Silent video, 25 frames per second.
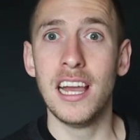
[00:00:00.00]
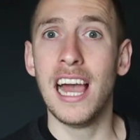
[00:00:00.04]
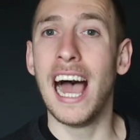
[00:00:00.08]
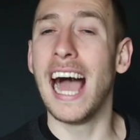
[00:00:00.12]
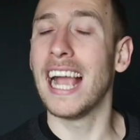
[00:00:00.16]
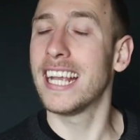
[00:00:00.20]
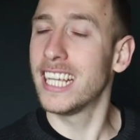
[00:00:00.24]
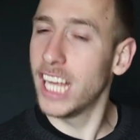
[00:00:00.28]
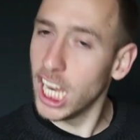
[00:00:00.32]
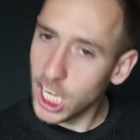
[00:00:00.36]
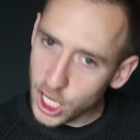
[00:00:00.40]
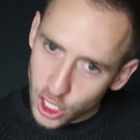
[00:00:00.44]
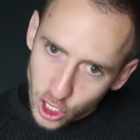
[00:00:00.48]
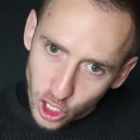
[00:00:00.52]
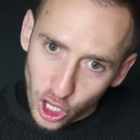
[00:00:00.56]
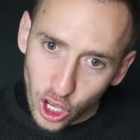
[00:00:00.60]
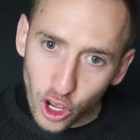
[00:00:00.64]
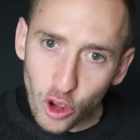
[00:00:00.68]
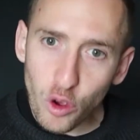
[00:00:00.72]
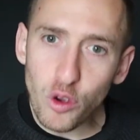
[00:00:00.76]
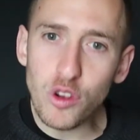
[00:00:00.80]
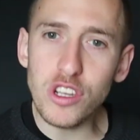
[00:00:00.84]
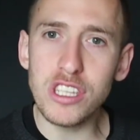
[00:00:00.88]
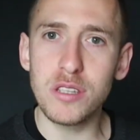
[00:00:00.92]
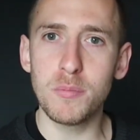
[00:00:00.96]
I can
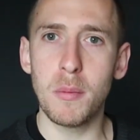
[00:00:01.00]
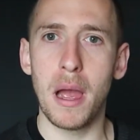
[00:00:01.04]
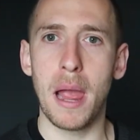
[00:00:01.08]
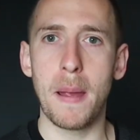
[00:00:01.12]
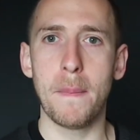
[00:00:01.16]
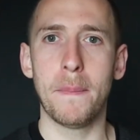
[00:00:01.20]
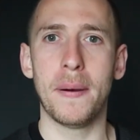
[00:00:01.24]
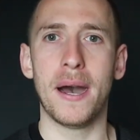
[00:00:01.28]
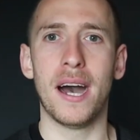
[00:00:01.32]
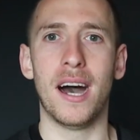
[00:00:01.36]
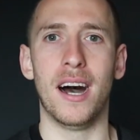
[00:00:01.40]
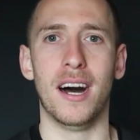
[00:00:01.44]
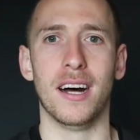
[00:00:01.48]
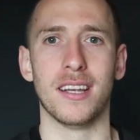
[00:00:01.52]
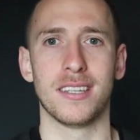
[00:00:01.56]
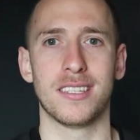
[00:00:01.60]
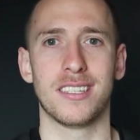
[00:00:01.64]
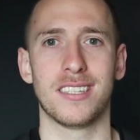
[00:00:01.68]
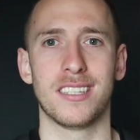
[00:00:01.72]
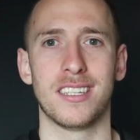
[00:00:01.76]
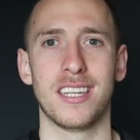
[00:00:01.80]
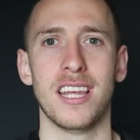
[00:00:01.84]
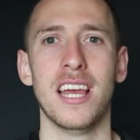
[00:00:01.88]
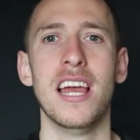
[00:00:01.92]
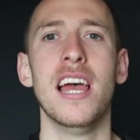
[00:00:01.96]
use my
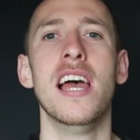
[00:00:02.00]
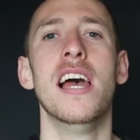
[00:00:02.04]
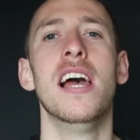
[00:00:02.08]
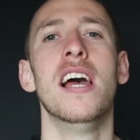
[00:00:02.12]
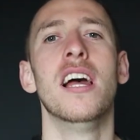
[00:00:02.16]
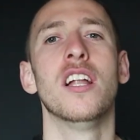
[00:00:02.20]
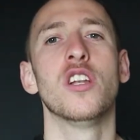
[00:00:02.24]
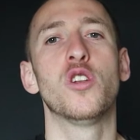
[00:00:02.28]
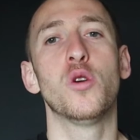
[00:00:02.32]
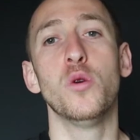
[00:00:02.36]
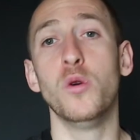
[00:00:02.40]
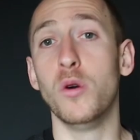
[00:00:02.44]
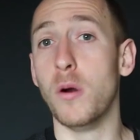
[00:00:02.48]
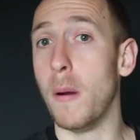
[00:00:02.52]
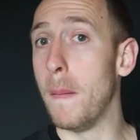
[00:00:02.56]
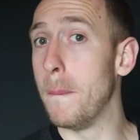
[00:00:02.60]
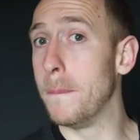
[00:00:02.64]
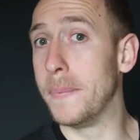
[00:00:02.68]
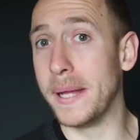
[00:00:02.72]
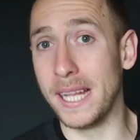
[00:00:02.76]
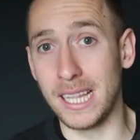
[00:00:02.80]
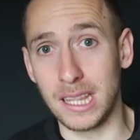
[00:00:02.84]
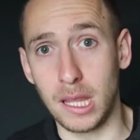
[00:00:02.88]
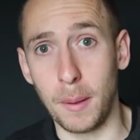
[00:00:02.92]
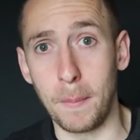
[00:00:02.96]
past to
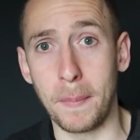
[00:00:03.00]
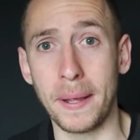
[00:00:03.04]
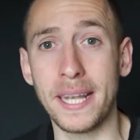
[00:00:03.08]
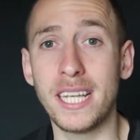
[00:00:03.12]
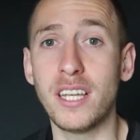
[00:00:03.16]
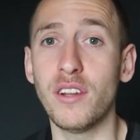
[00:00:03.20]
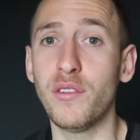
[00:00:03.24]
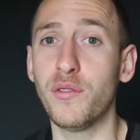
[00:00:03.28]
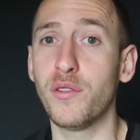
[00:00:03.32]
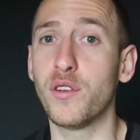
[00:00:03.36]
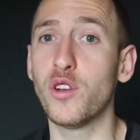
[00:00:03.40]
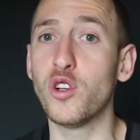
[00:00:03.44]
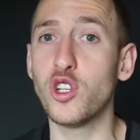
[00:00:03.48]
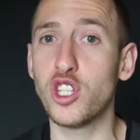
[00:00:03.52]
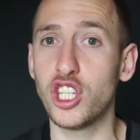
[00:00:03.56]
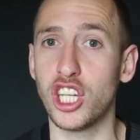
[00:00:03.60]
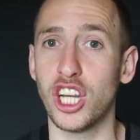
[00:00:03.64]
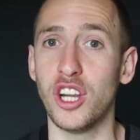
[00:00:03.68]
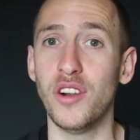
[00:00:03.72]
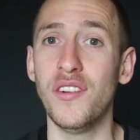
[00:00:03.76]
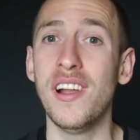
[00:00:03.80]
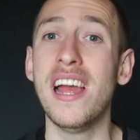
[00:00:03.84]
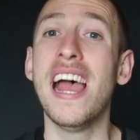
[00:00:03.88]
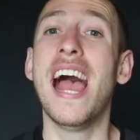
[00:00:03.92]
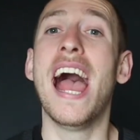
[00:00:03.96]
build a better
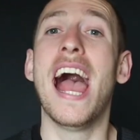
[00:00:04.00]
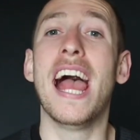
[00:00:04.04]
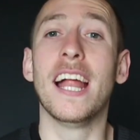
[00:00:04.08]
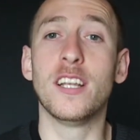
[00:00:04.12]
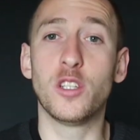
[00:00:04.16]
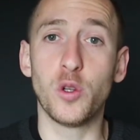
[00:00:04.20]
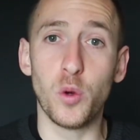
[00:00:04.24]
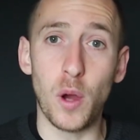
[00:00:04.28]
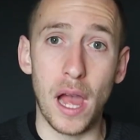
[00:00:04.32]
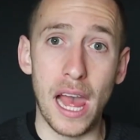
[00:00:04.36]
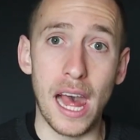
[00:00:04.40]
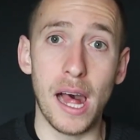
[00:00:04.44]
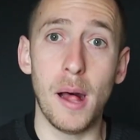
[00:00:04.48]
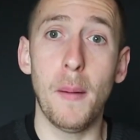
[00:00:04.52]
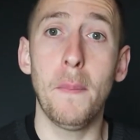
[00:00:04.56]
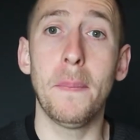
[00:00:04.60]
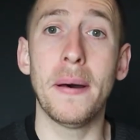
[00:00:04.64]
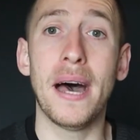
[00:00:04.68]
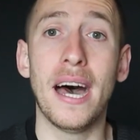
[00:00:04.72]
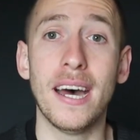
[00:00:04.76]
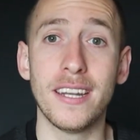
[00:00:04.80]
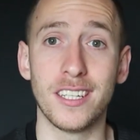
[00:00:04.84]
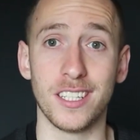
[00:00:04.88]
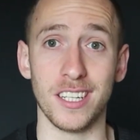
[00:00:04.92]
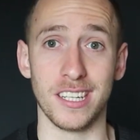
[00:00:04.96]
future and to help
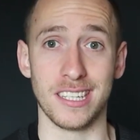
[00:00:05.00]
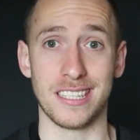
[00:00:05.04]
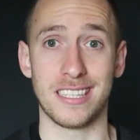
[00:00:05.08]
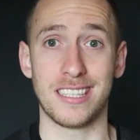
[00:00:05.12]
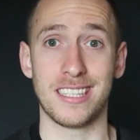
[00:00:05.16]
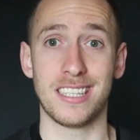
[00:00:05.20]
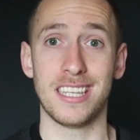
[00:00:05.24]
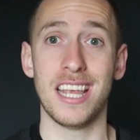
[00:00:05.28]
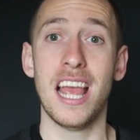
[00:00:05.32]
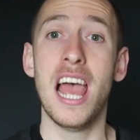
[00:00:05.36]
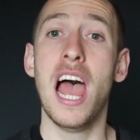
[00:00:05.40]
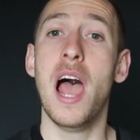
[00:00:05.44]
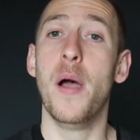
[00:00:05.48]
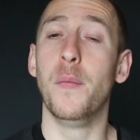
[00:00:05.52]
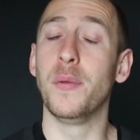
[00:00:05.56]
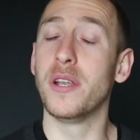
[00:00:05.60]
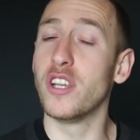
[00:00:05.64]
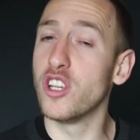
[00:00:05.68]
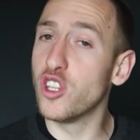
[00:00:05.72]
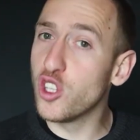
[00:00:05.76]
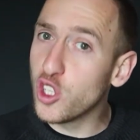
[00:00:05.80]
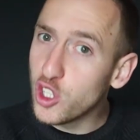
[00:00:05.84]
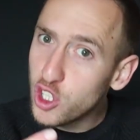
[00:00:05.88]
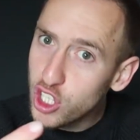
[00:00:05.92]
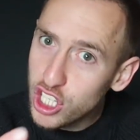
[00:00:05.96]
others. I mean,
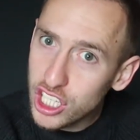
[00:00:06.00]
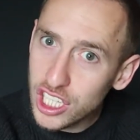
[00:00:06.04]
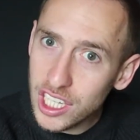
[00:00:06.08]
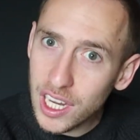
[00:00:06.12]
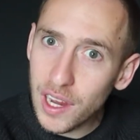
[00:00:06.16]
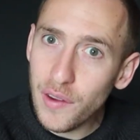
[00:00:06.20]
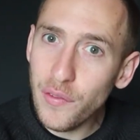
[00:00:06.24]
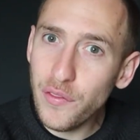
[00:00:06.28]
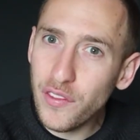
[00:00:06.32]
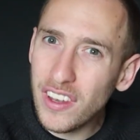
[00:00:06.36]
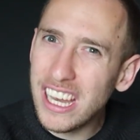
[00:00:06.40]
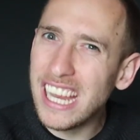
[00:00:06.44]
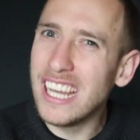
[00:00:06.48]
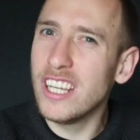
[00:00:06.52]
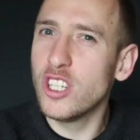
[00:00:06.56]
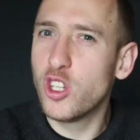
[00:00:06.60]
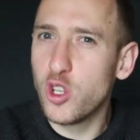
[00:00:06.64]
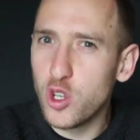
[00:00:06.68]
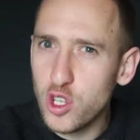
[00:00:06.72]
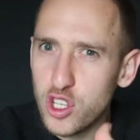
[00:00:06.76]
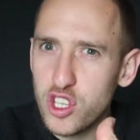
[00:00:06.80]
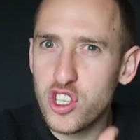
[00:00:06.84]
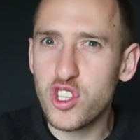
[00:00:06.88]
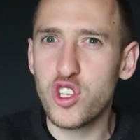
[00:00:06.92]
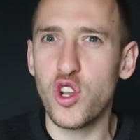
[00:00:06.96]
when you shift
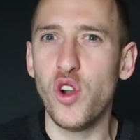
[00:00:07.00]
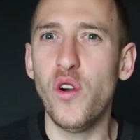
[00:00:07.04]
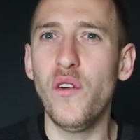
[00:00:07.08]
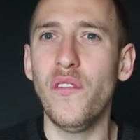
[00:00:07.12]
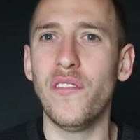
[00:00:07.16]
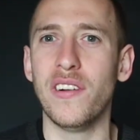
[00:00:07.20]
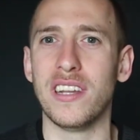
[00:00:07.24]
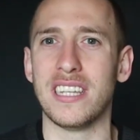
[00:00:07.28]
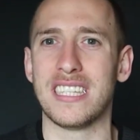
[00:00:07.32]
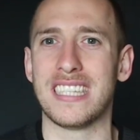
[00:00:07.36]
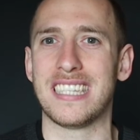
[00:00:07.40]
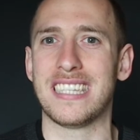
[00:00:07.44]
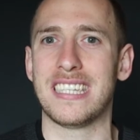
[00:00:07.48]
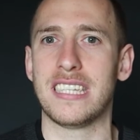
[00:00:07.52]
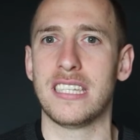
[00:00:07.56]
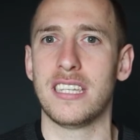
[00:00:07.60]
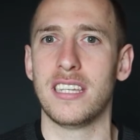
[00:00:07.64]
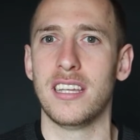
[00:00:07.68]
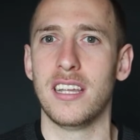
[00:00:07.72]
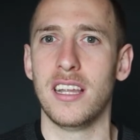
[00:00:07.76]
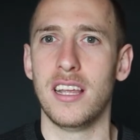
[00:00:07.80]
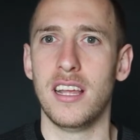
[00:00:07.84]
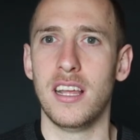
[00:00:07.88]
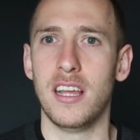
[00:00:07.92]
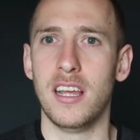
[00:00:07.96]
into service,
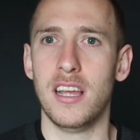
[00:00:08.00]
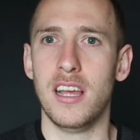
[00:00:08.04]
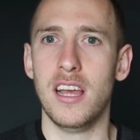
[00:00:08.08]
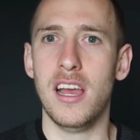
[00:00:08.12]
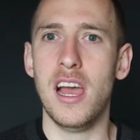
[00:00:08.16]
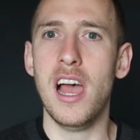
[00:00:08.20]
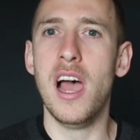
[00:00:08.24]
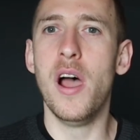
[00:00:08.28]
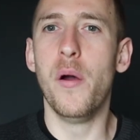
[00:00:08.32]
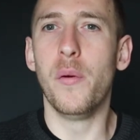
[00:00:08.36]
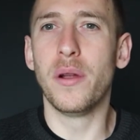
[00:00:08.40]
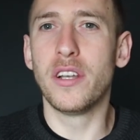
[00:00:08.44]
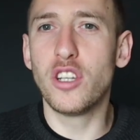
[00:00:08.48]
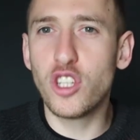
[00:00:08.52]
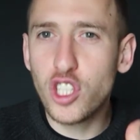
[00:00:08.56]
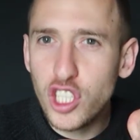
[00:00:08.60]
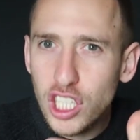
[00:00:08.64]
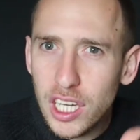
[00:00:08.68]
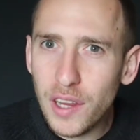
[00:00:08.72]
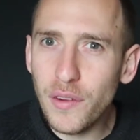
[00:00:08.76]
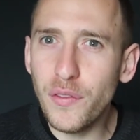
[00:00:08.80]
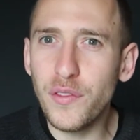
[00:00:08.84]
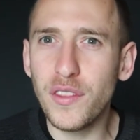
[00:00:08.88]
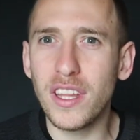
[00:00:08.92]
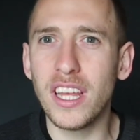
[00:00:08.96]
when you
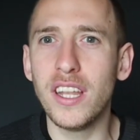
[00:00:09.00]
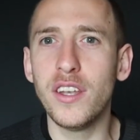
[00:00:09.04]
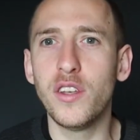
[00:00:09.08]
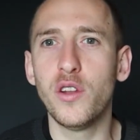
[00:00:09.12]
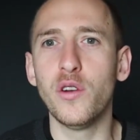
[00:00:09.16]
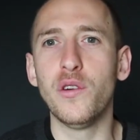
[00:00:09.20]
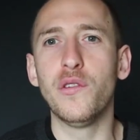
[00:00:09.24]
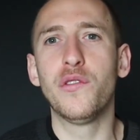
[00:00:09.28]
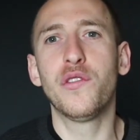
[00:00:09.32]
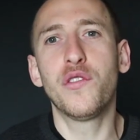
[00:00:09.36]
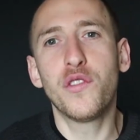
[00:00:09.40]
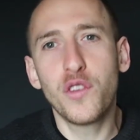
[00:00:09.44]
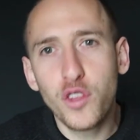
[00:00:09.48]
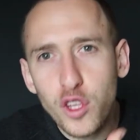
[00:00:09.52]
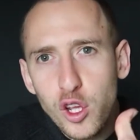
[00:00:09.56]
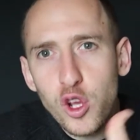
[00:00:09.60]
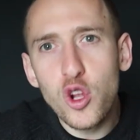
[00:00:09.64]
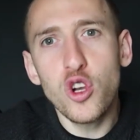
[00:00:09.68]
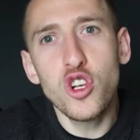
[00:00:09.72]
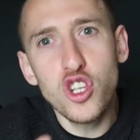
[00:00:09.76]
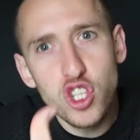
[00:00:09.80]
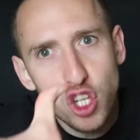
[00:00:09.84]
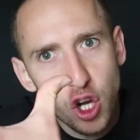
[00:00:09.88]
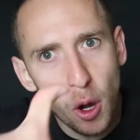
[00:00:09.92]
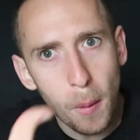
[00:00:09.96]
shift into
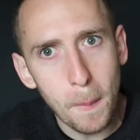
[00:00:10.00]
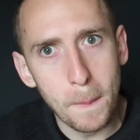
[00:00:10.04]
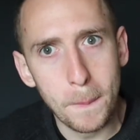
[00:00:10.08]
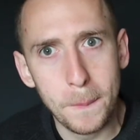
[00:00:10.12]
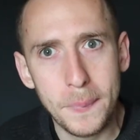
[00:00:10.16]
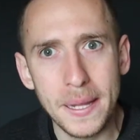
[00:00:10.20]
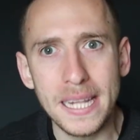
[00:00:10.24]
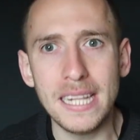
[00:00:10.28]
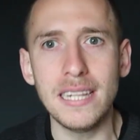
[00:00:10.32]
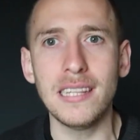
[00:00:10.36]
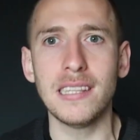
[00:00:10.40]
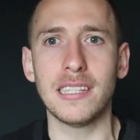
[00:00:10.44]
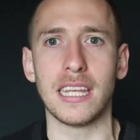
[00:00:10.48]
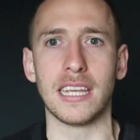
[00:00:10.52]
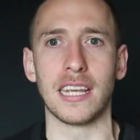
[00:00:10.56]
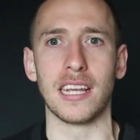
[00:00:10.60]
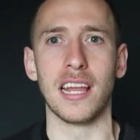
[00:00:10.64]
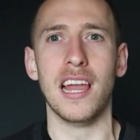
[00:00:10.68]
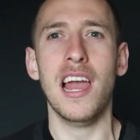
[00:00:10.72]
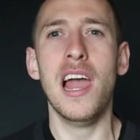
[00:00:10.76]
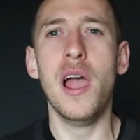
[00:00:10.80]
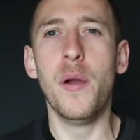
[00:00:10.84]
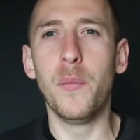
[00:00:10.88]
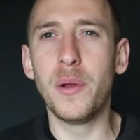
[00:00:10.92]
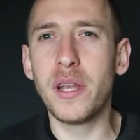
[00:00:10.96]
future building,
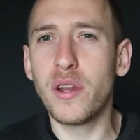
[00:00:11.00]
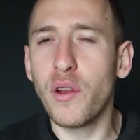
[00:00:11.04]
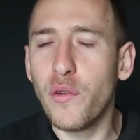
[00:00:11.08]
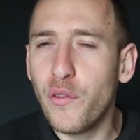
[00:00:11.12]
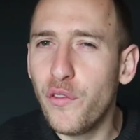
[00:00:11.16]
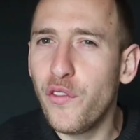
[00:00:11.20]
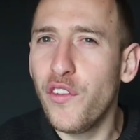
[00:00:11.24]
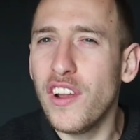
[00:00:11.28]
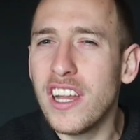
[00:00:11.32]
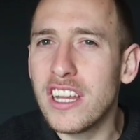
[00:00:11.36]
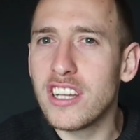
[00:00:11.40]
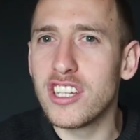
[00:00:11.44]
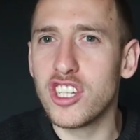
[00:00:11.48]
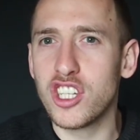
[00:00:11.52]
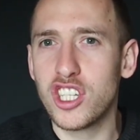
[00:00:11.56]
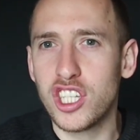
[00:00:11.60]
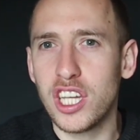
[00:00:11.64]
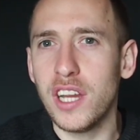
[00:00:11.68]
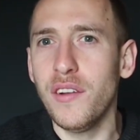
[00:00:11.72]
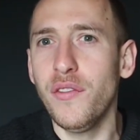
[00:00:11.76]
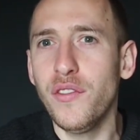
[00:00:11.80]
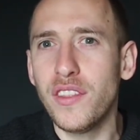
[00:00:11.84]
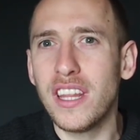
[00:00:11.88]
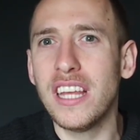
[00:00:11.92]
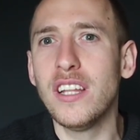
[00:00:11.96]
when you
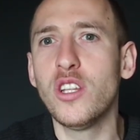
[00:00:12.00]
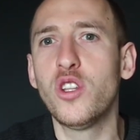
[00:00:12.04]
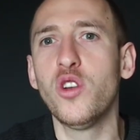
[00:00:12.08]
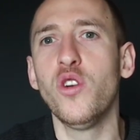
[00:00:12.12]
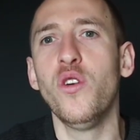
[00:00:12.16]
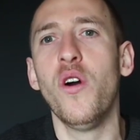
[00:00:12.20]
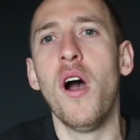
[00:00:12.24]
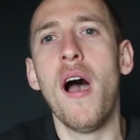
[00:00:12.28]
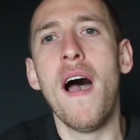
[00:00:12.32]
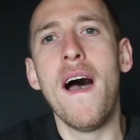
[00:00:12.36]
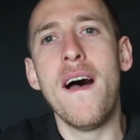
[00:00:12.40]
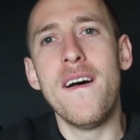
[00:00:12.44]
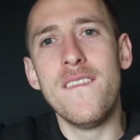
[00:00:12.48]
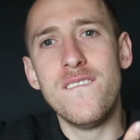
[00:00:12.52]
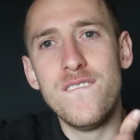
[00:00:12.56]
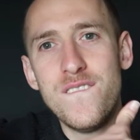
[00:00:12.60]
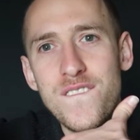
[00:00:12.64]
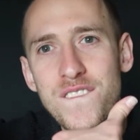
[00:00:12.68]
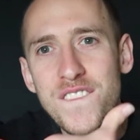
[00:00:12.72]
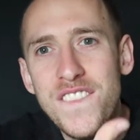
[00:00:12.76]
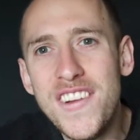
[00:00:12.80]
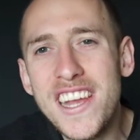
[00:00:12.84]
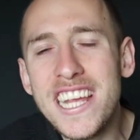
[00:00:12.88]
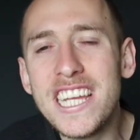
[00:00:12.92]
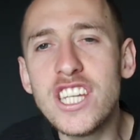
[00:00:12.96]
shift into
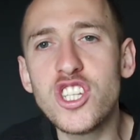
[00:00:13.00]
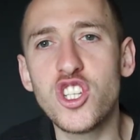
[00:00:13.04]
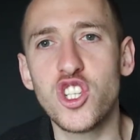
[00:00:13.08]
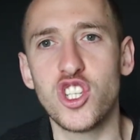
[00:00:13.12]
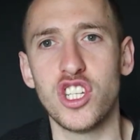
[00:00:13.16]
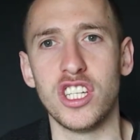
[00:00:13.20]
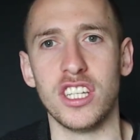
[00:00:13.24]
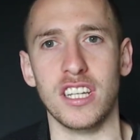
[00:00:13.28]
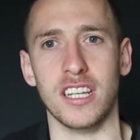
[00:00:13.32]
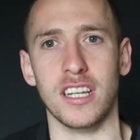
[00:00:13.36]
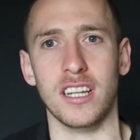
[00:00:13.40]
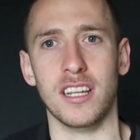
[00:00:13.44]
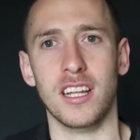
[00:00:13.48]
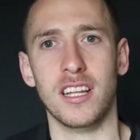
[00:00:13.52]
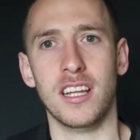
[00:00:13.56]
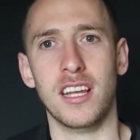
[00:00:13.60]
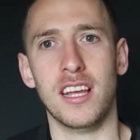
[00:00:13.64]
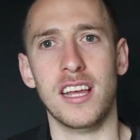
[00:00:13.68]
vision